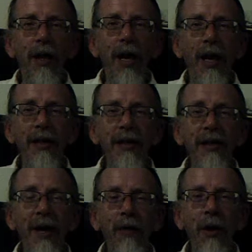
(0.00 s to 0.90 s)
I did,
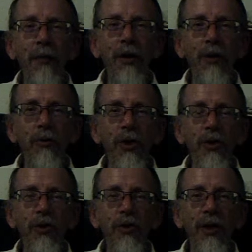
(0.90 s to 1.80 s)
however, notice
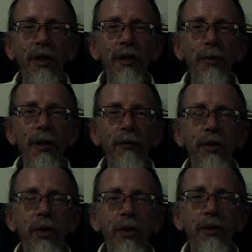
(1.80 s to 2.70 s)
just a little bit of
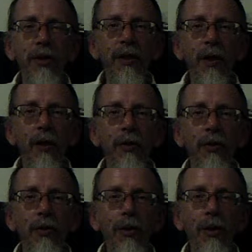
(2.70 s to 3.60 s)
dirt in the
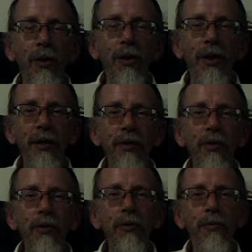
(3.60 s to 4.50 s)
corridor. Can
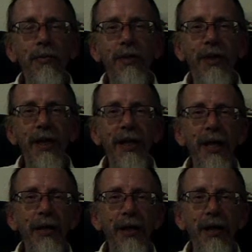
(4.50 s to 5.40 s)
you take care
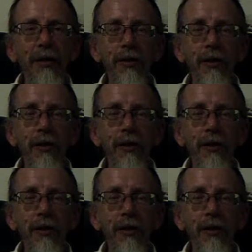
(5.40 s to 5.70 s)
of that?